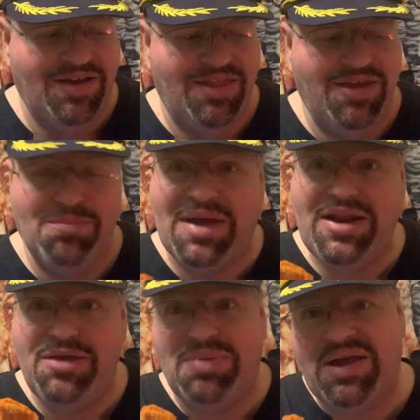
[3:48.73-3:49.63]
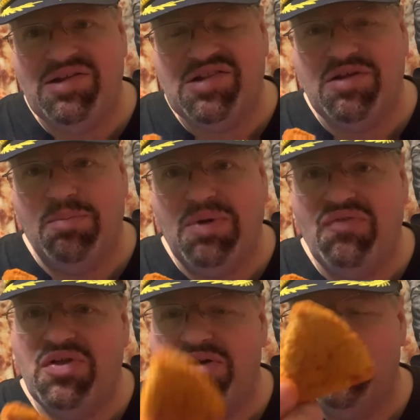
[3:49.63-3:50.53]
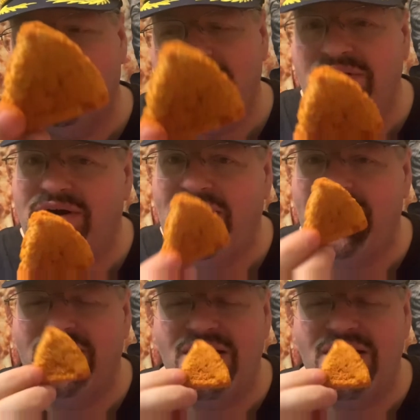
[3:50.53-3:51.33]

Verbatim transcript: The Mighty Bites Buffalo. Right.